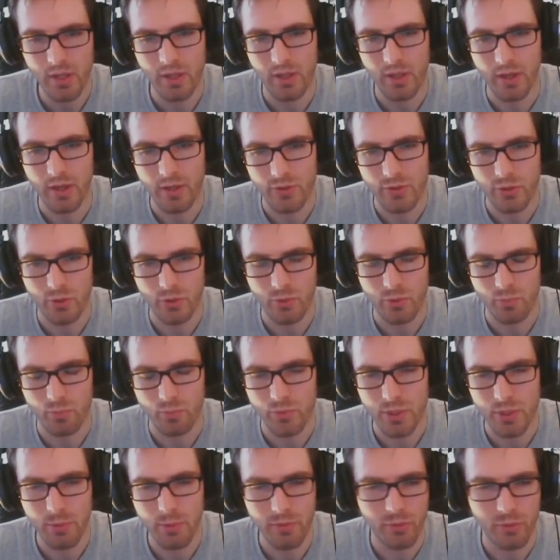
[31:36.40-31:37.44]
So
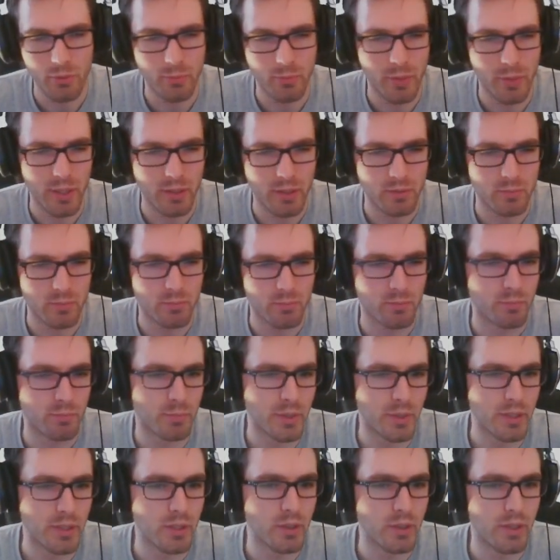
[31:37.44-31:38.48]
some of you might
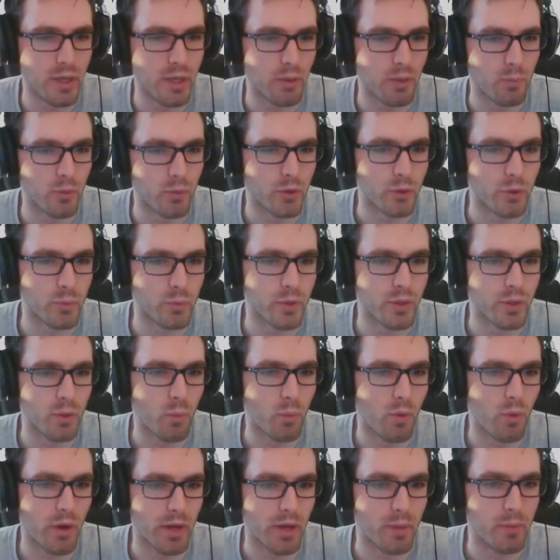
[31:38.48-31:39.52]
be wondering
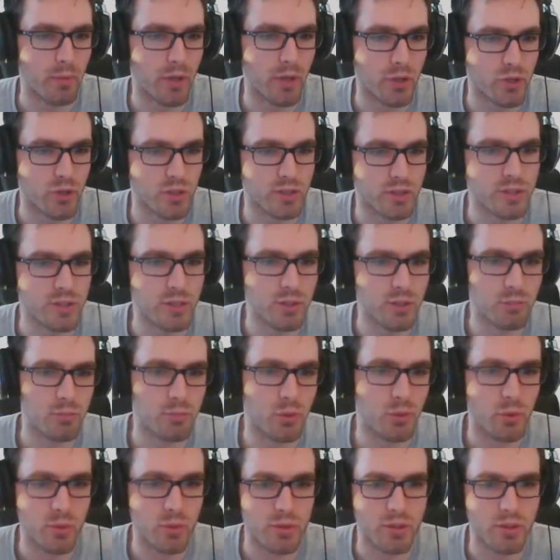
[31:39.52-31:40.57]
why I'm not just
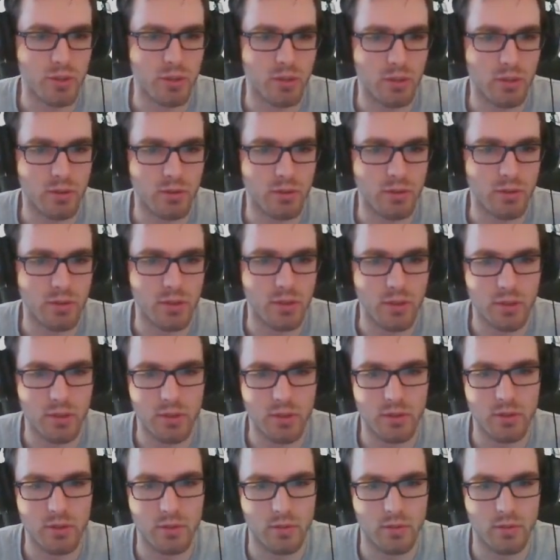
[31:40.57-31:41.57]
decomposing the